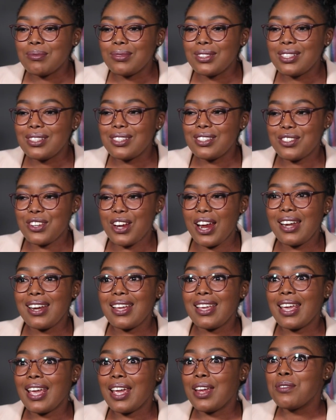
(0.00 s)
just trying
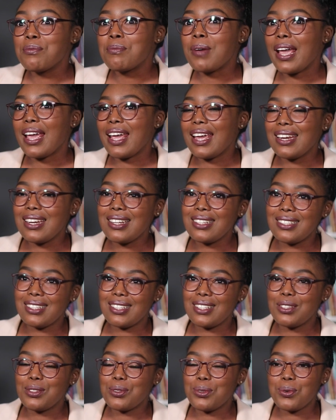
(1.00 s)
to gain my
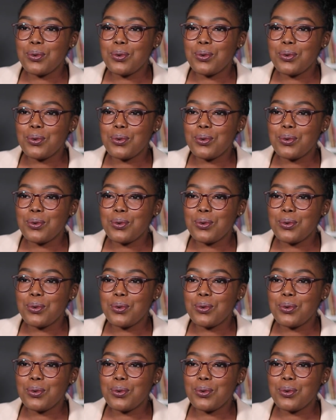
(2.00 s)
energy